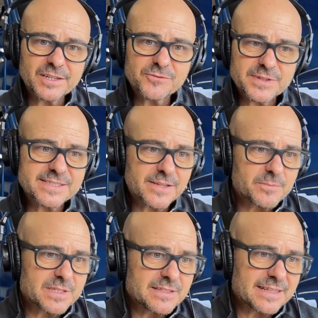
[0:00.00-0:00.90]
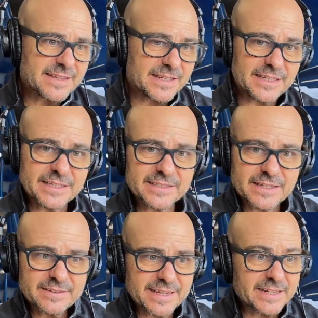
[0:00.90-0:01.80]
if it's something that they need
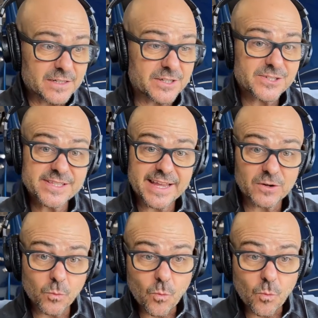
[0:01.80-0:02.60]
and they can understand